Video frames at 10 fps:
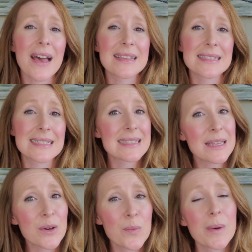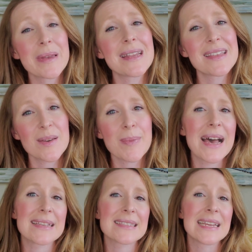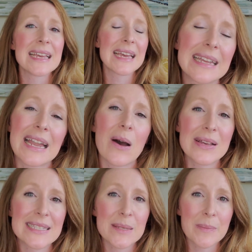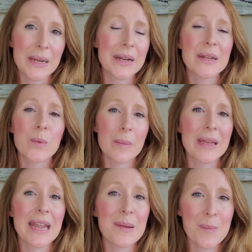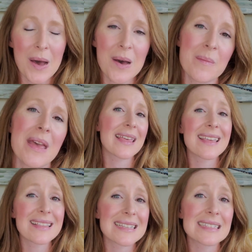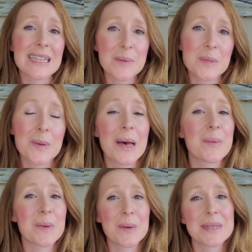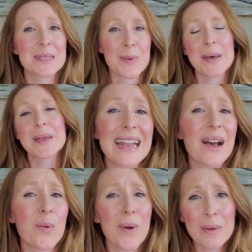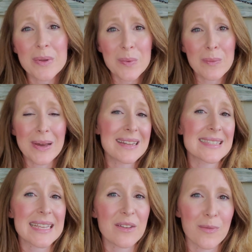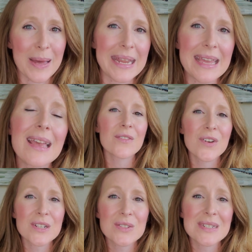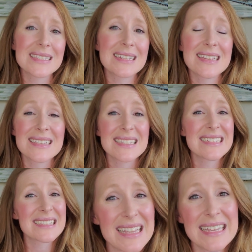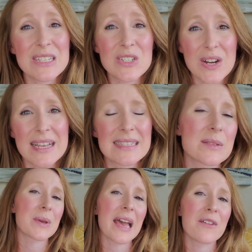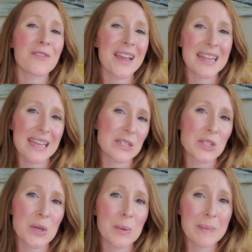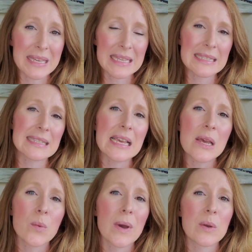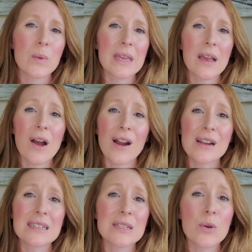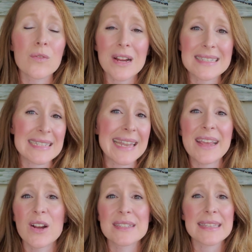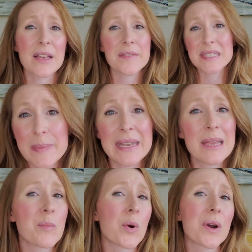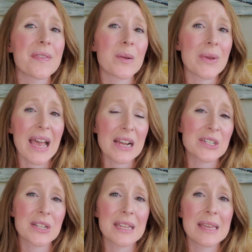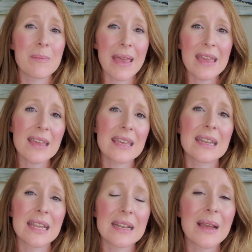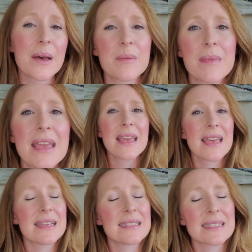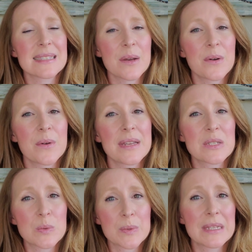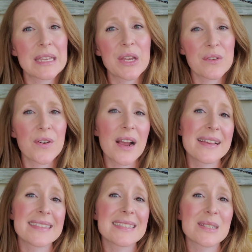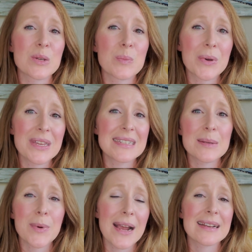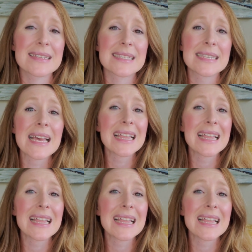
as a single woman in the past and now as a married woman and mom. I think these tips will help you as well. Now, why would we want to save money? The first reason is it's less stress. We have financial peace when we aren't overextending ourselves, spending more than we actually make in income. And so it's really good for us to put into practice